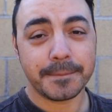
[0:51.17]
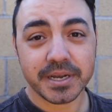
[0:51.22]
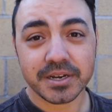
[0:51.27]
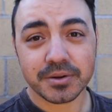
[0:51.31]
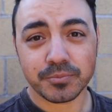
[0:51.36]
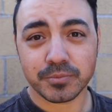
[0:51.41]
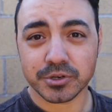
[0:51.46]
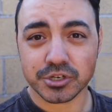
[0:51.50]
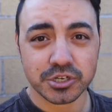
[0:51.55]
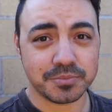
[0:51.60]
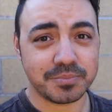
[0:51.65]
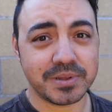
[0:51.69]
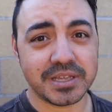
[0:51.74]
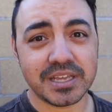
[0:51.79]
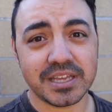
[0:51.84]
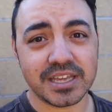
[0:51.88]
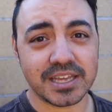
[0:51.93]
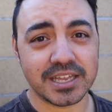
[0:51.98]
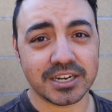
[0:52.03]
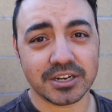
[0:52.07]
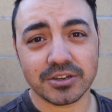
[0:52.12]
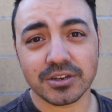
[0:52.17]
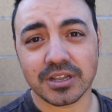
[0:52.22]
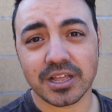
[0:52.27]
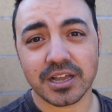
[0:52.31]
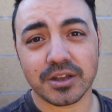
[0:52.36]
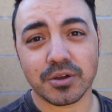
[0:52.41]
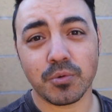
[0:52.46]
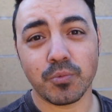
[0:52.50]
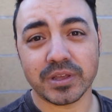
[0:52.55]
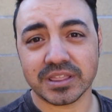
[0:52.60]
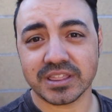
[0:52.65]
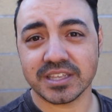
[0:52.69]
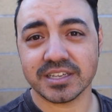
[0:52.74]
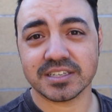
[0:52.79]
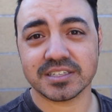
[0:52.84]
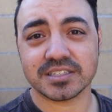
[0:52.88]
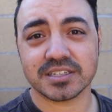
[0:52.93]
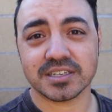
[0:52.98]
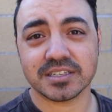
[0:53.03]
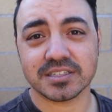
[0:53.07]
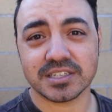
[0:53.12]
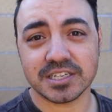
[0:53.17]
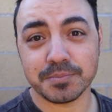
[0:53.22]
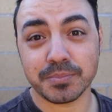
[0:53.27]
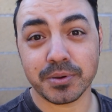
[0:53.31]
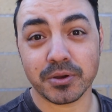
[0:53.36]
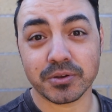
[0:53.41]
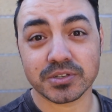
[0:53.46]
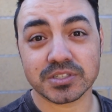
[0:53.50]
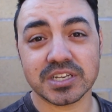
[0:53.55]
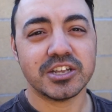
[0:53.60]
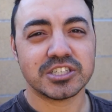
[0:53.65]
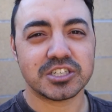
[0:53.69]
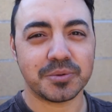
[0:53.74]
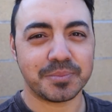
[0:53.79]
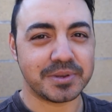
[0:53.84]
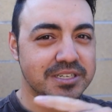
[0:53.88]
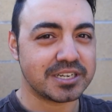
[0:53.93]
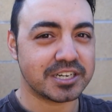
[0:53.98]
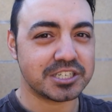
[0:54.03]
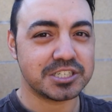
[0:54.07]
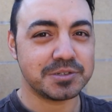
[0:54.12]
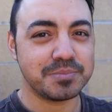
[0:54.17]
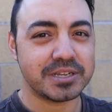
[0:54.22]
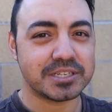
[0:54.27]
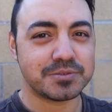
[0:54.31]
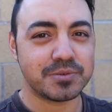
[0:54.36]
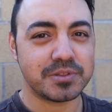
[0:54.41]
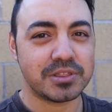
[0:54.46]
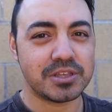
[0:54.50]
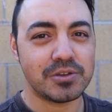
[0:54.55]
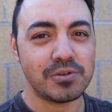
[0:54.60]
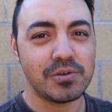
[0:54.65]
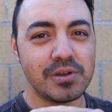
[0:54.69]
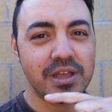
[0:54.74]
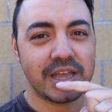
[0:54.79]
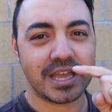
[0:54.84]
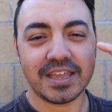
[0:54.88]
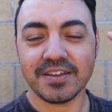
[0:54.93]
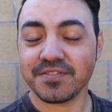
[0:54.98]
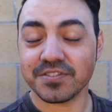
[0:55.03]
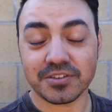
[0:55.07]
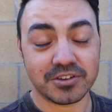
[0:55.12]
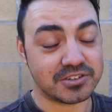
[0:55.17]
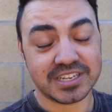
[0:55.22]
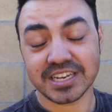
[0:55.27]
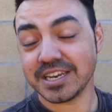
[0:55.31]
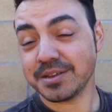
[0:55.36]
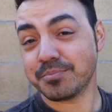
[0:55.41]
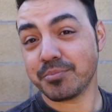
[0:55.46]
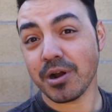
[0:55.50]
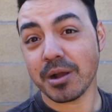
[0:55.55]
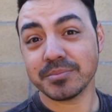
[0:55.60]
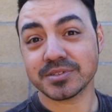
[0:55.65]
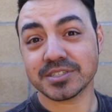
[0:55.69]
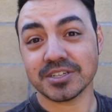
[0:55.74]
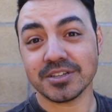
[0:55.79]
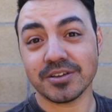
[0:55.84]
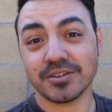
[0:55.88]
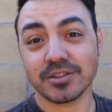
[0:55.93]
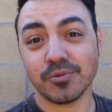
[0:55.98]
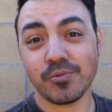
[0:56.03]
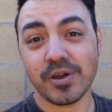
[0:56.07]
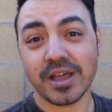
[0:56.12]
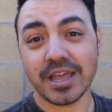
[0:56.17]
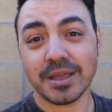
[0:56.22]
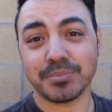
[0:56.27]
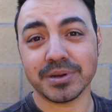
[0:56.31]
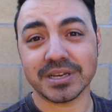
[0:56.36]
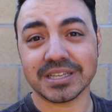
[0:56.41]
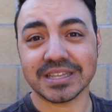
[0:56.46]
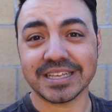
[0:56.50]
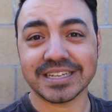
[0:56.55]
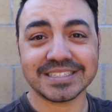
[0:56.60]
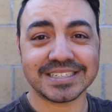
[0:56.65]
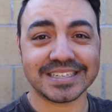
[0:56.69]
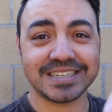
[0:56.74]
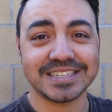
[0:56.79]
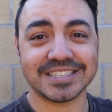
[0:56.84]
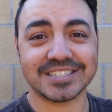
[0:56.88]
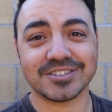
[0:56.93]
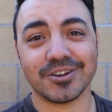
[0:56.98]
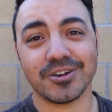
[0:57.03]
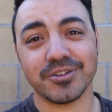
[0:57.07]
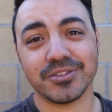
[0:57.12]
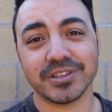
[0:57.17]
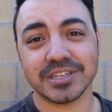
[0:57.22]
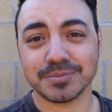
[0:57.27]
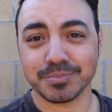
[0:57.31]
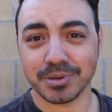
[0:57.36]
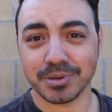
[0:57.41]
But we should be in good luck with this seat post, so I'll be touching base with you if there's any problems along the way. But let's install this